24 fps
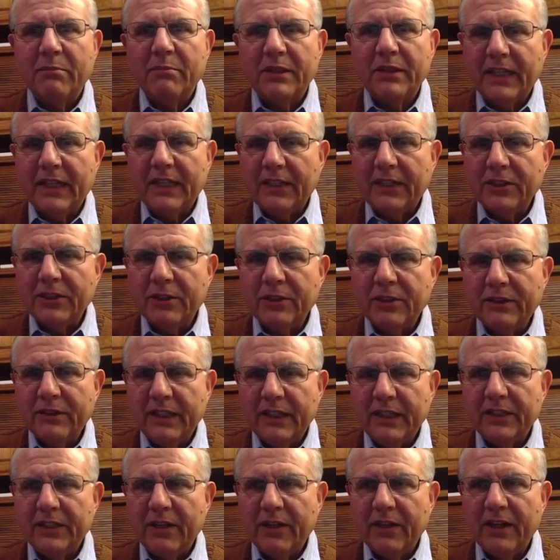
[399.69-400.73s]
But doctors don't
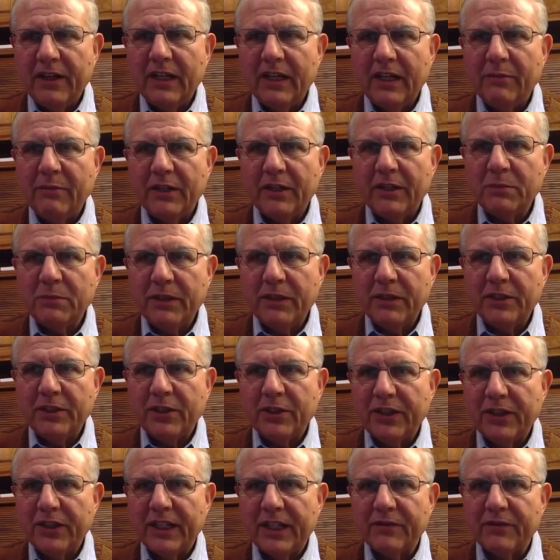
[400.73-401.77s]
tend to talk about
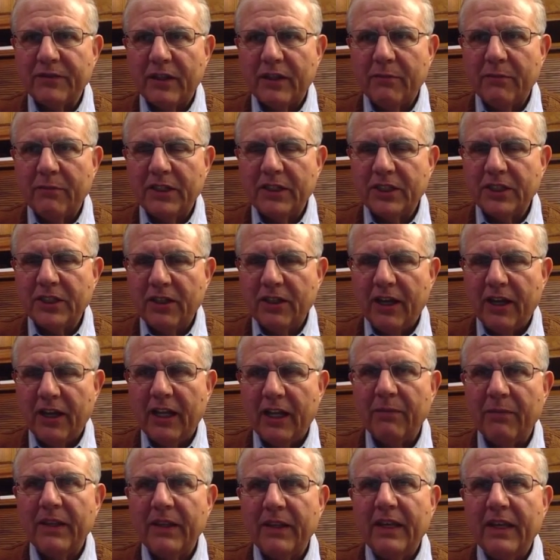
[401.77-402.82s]
spiritual things very much at
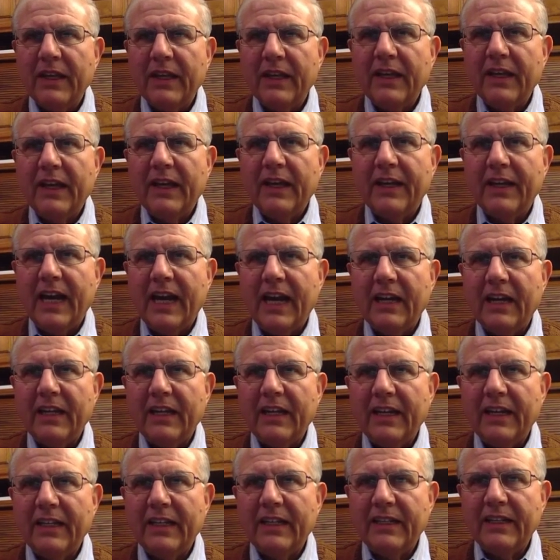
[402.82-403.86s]
all.
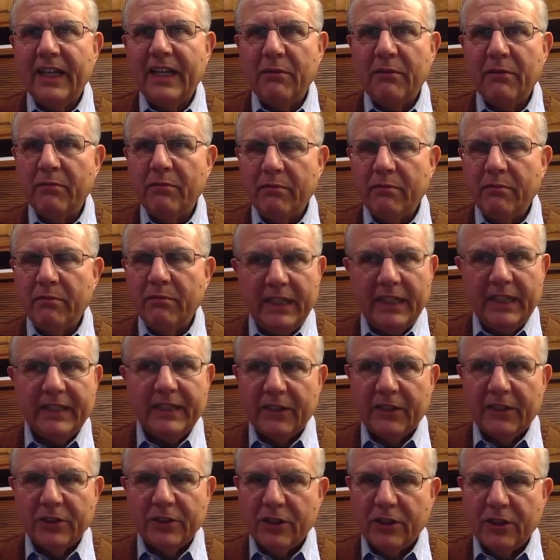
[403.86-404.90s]
And many
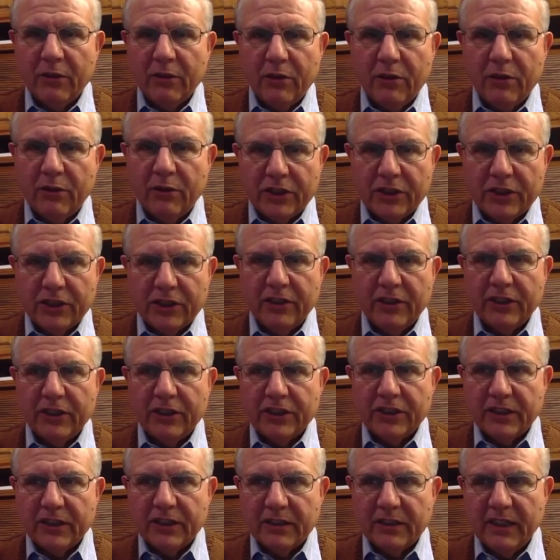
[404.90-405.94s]
doctors don't go to
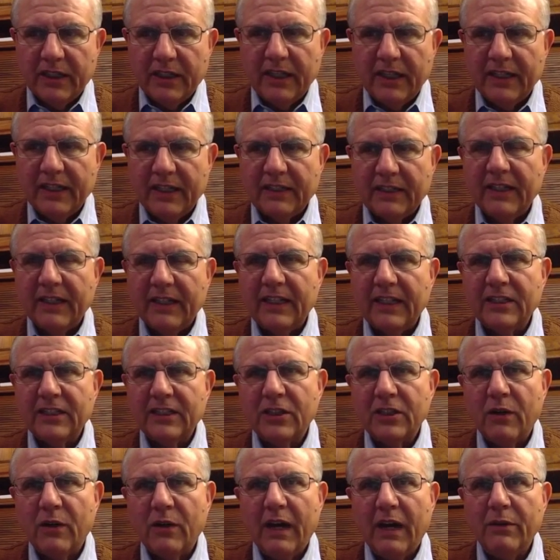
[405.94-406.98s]
church, and
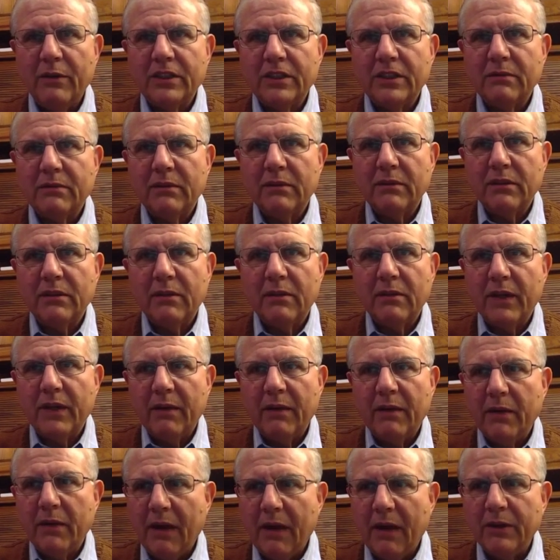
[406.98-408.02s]
so I was
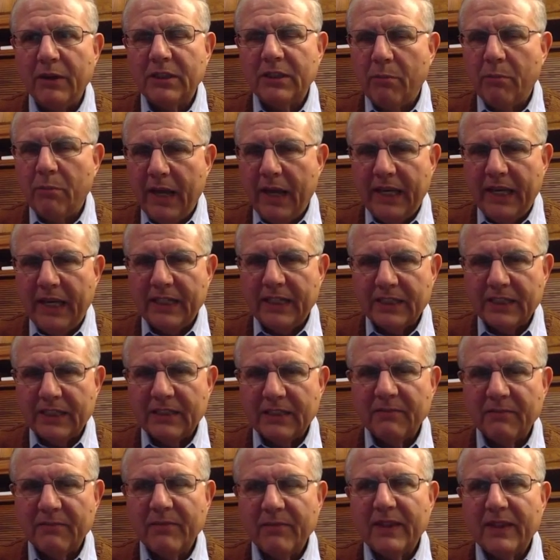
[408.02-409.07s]

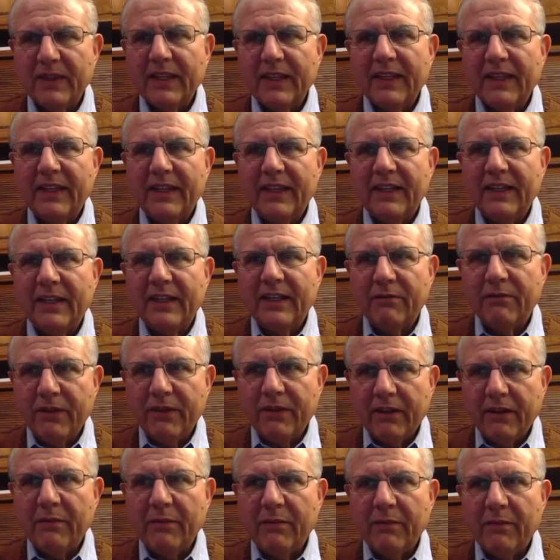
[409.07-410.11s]
amazed.
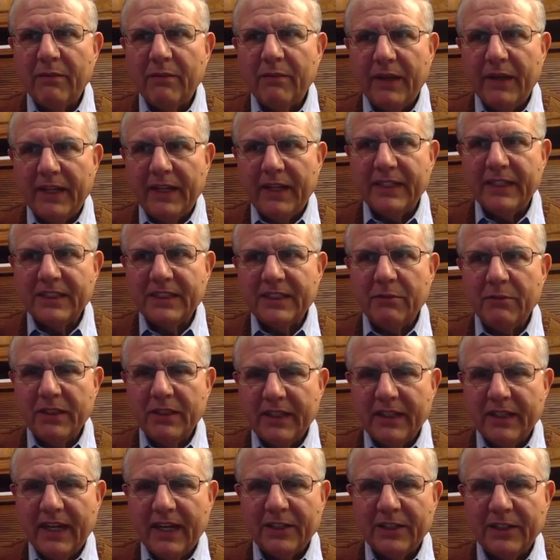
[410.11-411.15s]
Very amazed at some of the
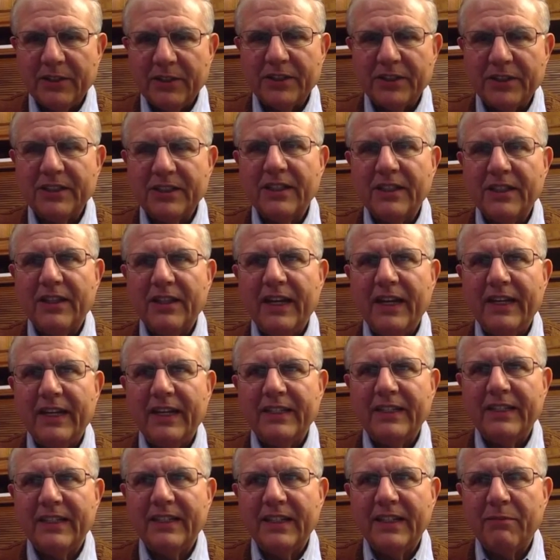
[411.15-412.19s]
doctors
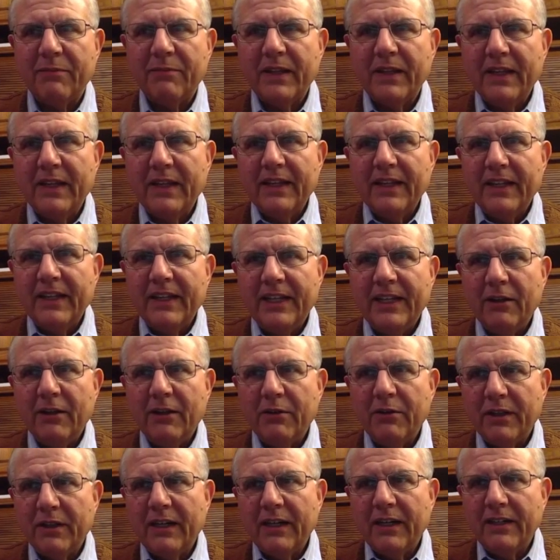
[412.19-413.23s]
that
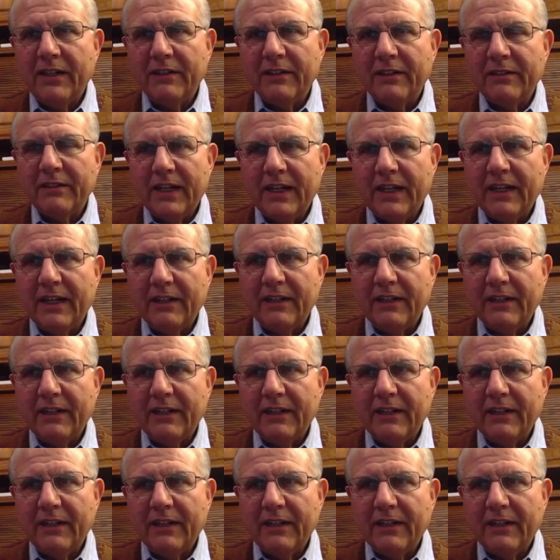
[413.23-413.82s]
are